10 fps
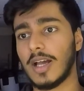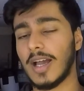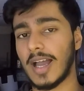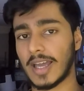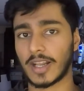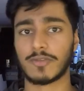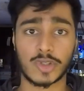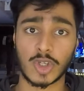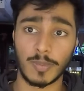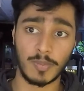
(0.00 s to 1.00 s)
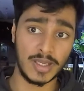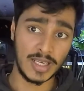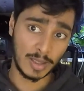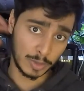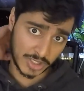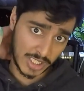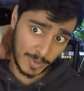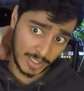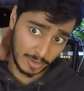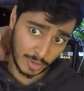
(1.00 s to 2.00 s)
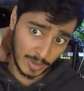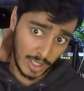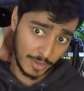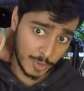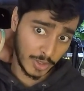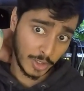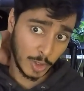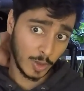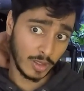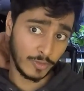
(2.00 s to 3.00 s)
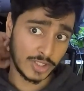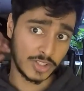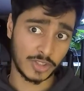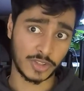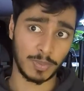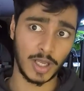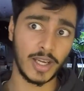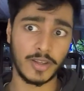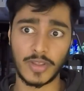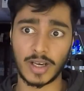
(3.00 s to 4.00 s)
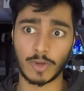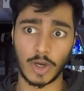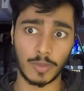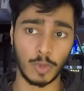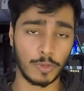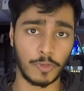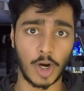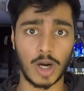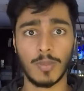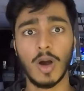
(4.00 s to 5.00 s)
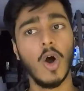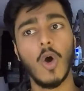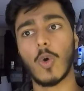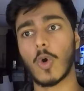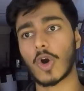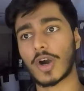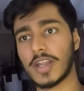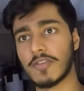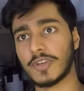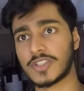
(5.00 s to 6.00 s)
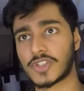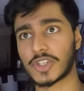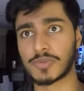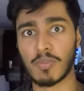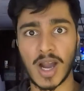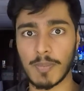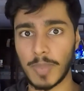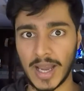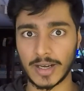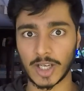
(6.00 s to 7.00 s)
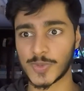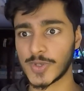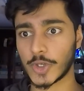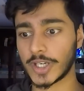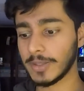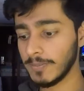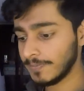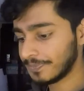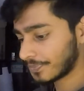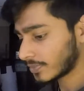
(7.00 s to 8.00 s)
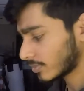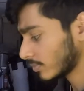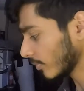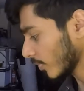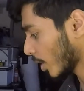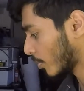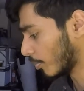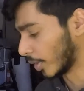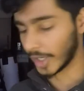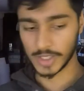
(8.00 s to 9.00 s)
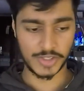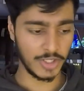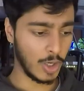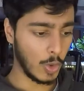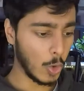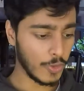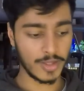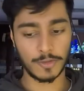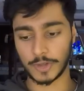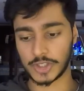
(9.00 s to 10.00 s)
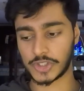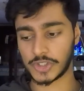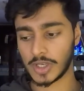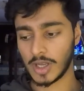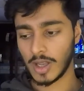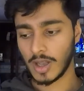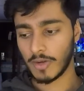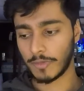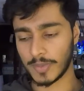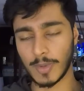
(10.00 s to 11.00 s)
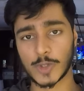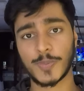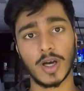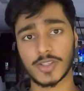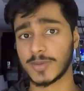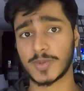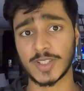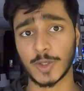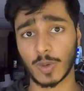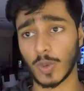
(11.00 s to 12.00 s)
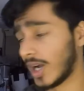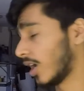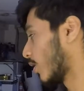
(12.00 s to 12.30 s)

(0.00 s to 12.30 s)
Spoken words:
and I've just not been able to keep any of them alive. So I don't know if it's the supplier that I've got them all from, or if it's just my bad husbandry, because, you know, all the other fish, for the most part, seem to be doing well.